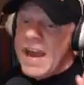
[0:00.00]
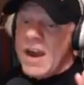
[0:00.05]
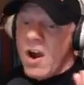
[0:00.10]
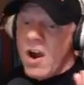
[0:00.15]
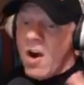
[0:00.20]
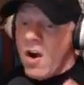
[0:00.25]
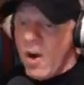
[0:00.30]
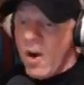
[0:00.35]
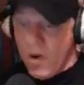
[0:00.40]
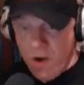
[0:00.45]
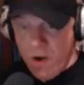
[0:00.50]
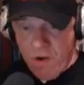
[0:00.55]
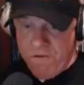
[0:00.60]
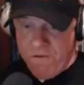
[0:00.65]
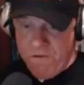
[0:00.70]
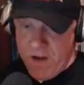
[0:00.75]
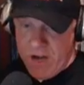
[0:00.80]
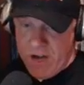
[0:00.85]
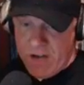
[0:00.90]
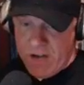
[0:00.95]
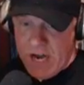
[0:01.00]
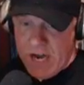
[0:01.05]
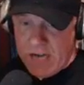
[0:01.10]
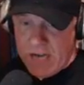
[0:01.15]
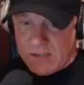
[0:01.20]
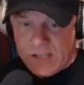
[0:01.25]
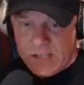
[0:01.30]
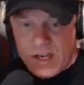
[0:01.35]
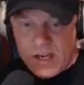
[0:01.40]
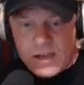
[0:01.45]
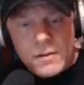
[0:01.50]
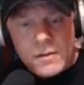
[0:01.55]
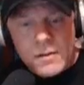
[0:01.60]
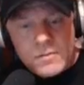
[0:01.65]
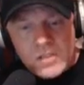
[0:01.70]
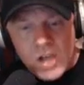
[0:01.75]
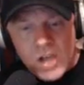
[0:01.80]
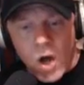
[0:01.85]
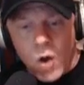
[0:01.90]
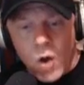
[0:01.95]
are fantastic.
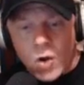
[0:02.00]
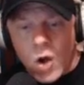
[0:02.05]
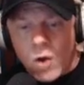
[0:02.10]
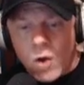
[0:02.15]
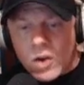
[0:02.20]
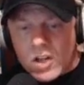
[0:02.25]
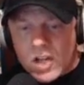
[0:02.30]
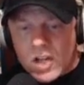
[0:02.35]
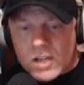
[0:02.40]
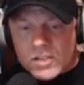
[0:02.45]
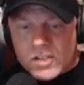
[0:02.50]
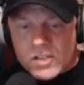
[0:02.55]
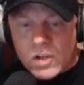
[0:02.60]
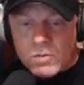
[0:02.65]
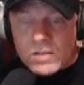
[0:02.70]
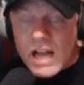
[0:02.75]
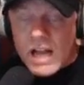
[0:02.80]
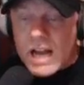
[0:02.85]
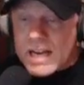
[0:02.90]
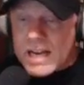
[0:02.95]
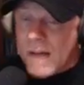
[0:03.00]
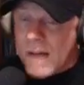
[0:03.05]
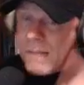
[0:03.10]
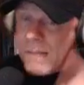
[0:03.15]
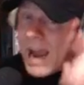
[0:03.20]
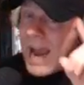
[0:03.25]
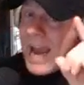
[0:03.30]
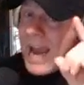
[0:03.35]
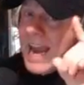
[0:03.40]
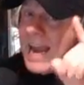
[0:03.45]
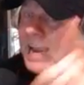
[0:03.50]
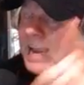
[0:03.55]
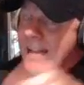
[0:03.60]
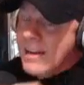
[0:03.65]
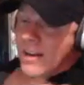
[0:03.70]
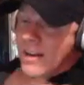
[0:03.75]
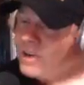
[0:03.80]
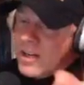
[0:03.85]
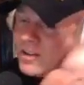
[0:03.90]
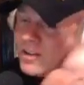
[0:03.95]
So go to collectorzone.com and
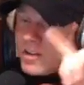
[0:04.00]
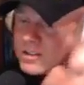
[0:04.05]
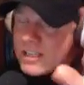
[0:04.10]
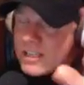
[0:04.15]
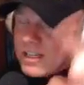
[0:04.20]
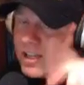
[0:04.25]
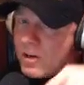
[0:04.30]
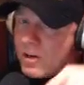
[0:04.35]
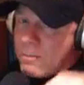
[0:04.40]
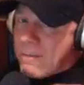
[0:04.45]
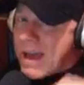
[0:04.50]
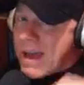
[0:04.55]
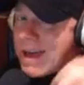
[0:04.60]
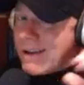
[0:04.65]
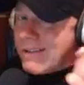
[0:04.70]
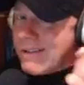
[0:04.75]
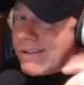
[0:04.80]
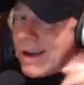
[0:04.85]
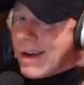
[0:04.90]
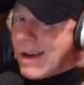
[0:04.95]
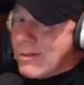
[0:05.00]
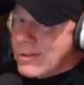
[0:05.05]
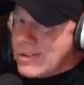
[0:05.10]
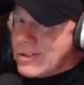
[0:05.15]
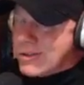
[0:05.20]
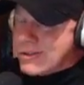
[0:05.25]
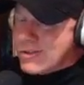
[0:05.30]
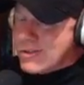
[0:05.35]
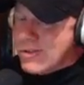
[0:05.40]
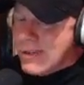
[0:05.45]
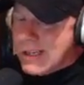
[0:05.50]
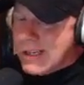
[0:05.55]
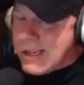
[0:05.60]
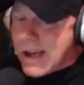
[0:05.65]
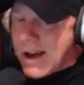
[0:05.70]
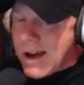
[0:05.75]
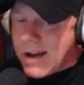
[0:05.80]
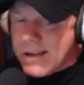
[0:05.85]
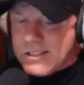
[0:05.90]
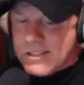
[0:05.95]
there's a little banner there with yours truly
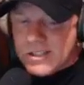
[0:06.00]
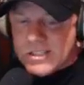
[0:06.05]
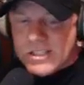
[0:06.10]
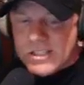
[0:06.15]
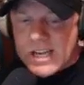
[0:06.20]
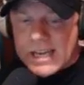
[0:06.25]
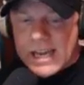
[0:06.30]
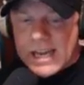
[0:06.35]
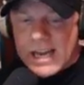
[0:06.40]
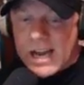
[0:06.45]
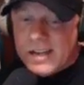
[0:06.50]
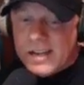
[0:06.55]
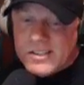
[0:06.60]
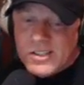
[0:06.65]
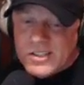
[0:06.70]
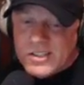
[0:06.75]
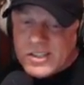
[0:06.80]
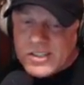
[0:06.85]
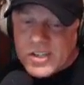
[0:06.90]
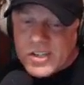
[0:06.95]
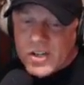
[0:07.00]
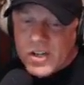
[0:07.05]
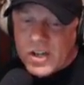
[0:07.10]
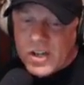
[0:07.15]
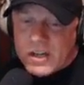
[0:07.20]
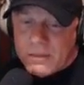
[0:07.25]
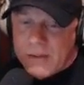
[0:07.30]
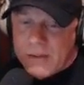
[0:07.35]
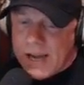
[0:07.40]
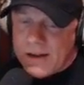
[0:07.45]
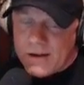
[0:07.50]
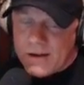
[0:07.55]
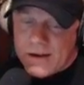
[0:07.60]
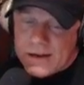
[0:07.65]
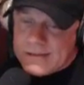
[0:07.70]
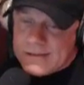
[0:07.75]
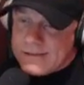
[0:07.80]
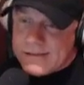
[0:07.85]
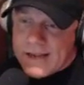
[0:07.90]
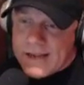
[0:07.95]
on it. Just check it out because it's just a good looking banner.
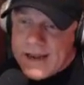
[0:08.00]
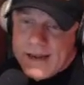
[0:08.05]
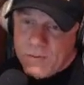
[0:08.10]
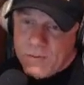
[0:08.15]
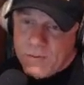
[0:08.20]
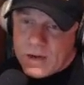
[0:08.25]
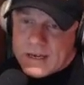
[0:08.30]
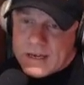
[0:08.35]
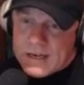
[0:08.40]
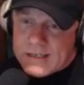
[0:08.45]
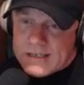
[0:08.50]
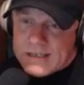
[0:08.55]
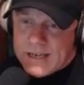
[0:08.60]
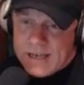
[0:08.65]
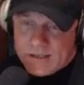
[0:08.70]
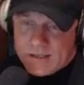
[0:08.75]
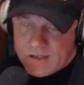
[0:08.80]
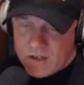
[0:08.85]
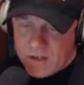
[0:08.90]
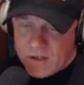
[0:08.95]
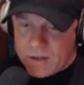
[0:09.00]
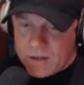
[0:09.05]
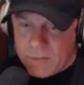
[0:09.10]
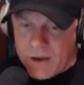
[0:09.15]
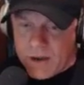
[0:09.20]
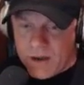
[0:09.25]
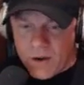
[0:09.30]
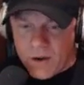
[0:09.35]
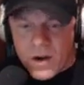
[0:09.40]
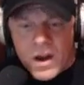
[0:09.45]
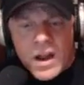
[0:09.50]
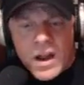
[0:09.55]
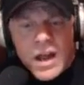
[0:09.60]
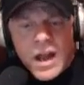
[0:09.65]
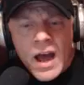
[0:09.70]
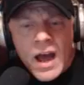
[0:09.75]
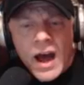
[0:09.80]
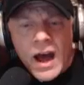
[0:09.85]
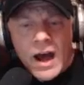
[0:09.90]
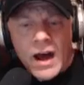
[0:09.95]
Hey, what can I say? It's a good looking banner.
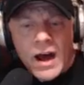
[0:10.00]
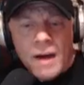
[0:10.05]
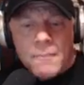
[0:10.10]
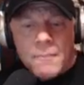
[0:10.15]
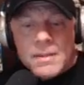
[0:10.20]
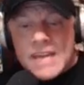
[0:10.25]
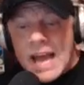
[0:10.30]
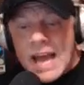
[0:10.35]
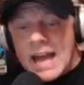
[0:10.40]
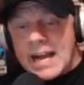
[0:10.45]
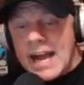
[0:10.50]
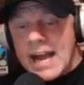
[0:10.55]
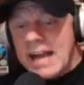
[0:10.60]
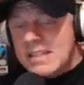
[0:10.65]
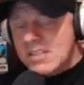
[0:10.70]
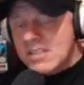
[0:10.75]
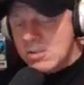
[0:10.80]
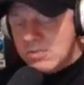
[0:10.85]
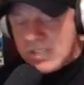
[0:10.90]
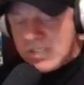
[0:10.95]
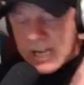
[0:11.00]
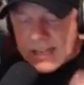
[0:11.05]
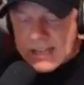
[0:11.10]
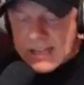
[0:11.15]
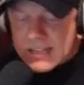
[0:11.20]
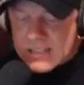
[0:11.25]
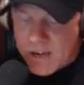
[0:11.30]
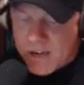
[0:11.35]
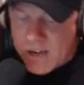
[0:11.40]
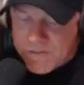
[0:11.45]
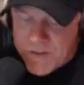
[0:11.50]
But yeah, guys, so check that stuff